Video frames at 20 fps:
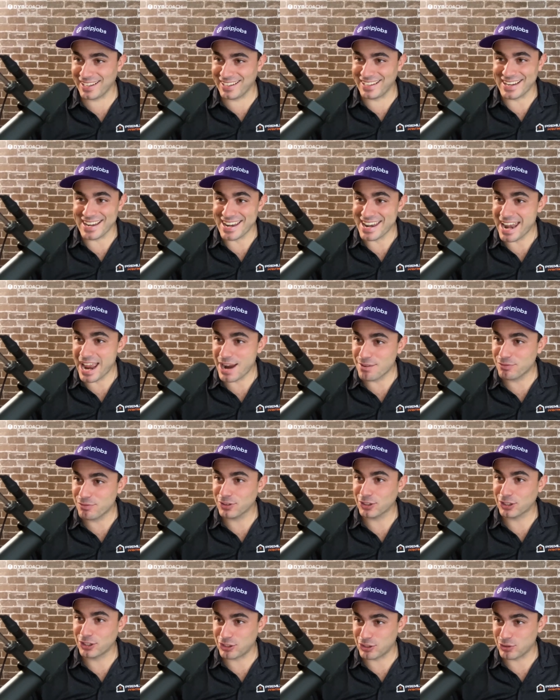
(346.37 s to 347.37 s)
it
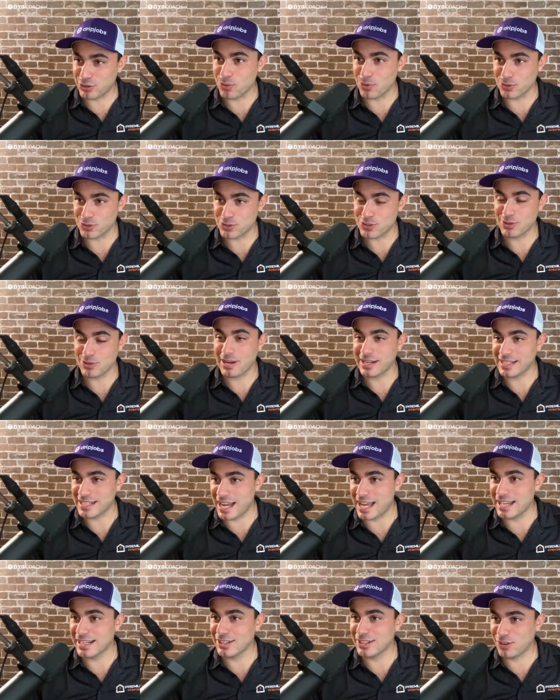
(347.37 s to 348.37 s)
never cured. So I
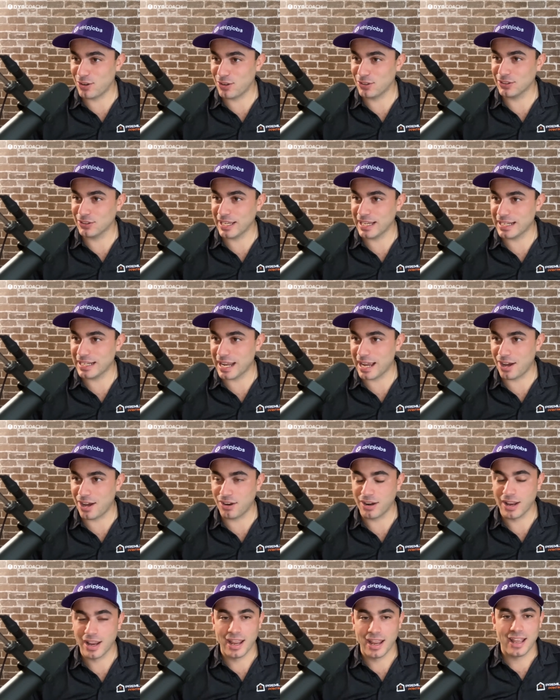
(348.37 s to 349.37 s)
got it all laid
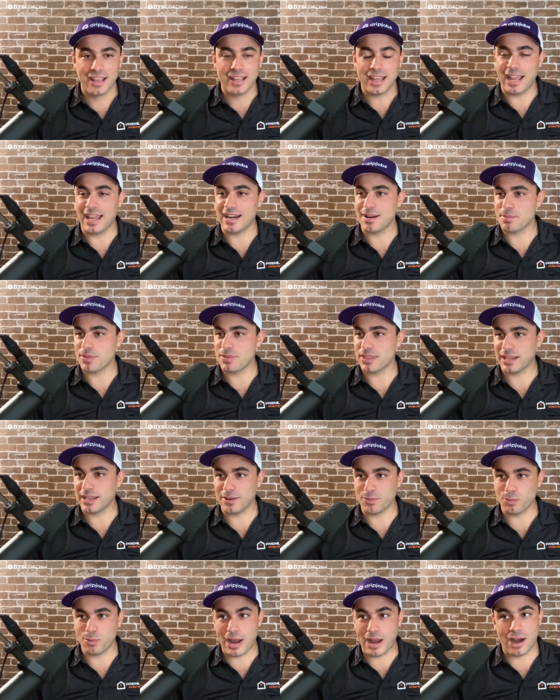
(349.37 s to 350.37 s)
out and I'm
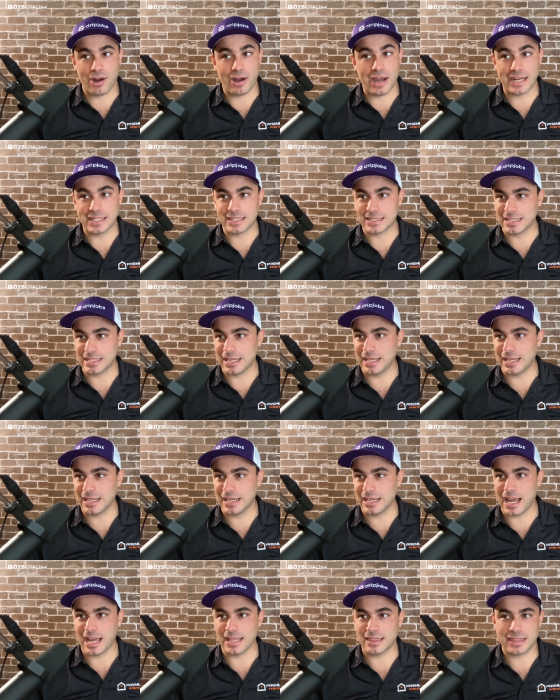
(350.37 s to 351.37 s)
thinking, wow, I did
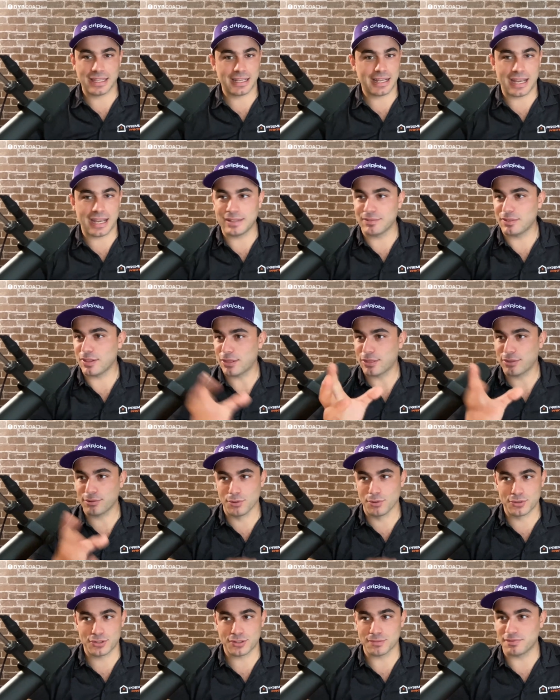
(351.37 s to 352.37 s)
it. I think I even
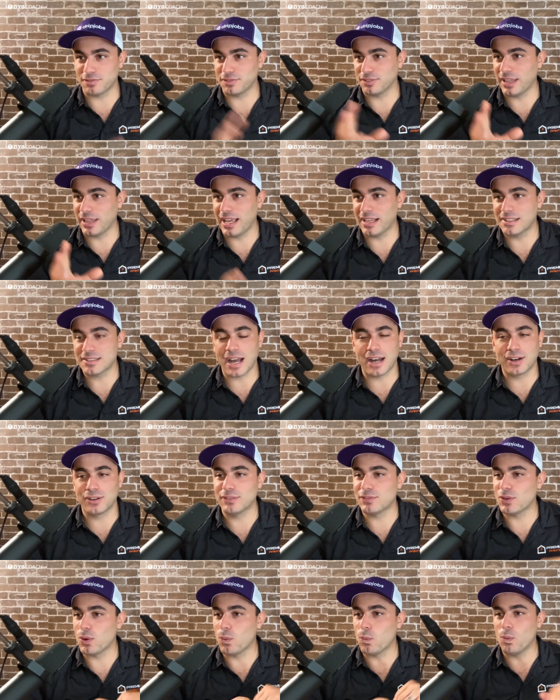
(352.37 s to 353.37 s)
threw some flakes. I don't
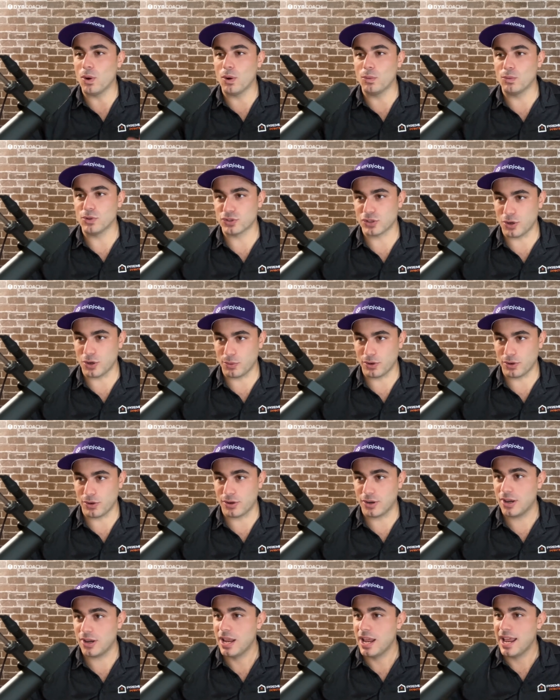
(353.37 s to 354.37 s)
even know what was going
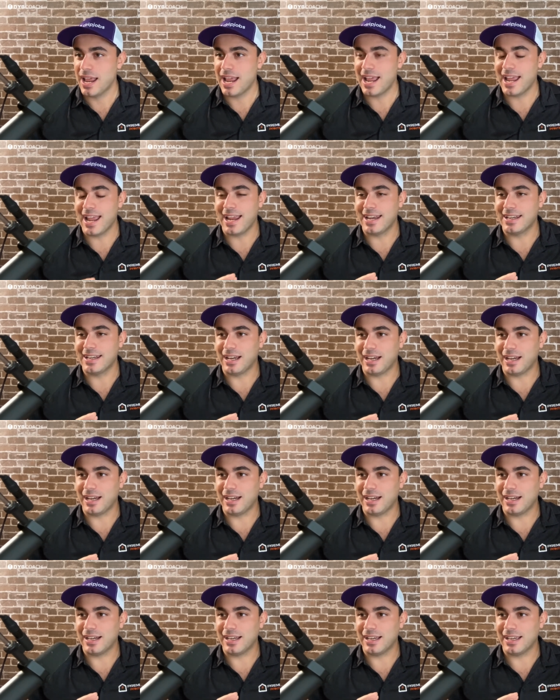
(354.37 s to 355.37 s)
on. And
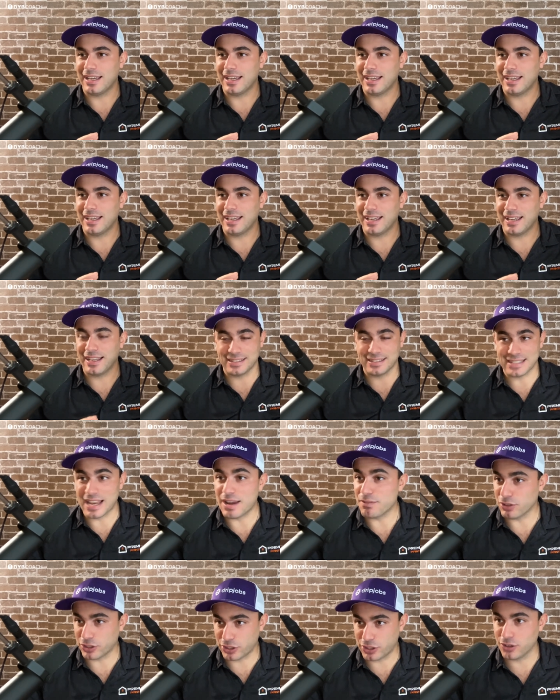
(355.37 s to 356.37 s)
uh, it
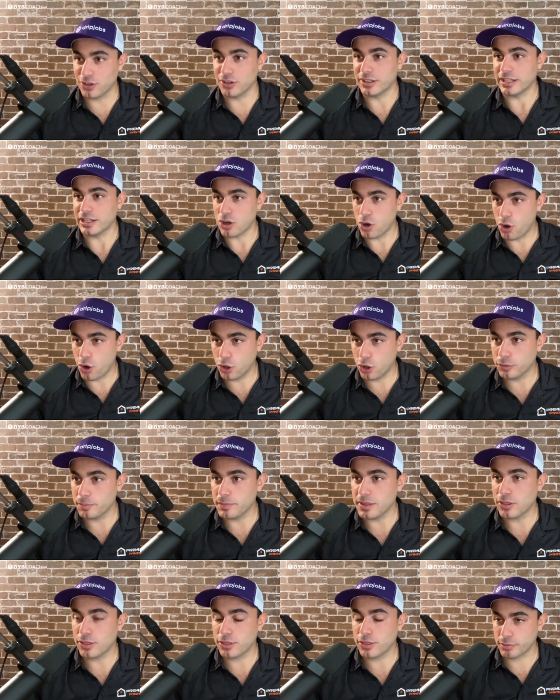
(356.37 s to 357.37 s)
never cured. He called
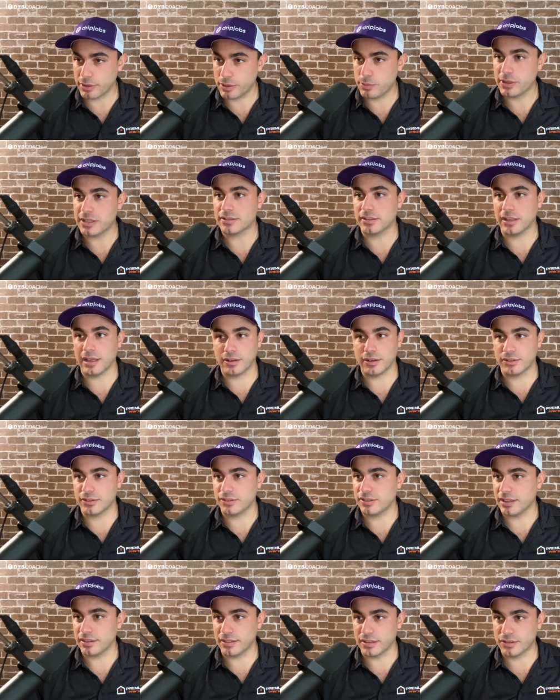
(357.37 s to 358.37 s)
me three weeks later and
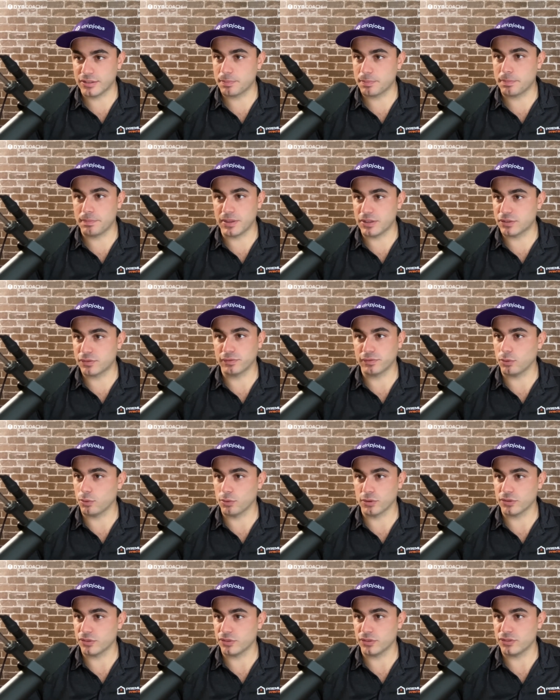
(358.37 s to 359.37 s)
said, This this
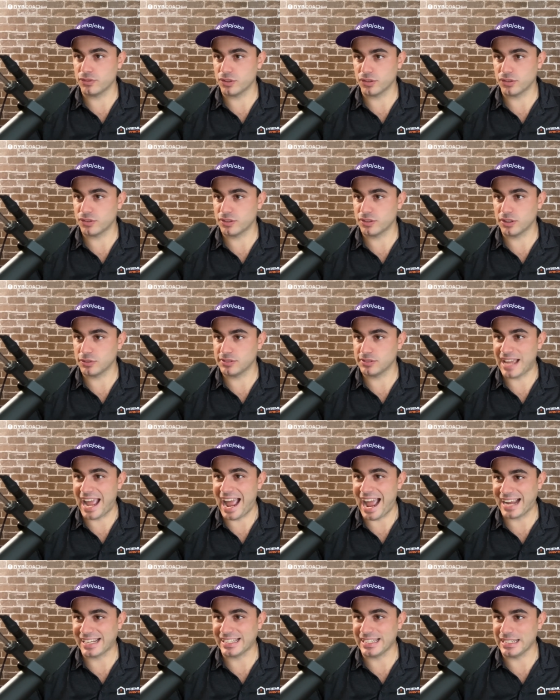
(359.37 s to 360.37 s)
floor is just still
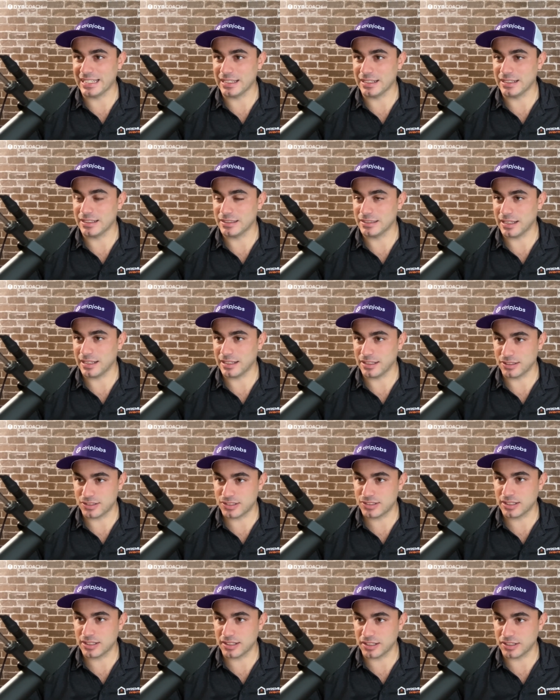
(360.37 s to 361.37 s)
tacky and it, and
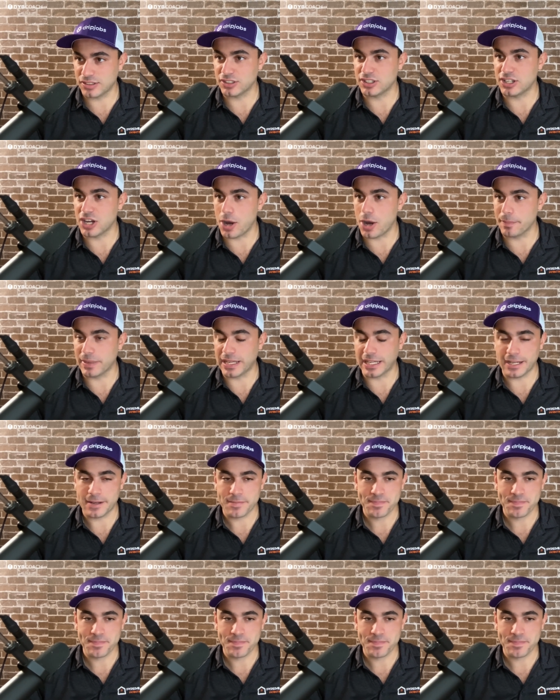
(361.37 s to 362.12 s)
it's and it's gummy.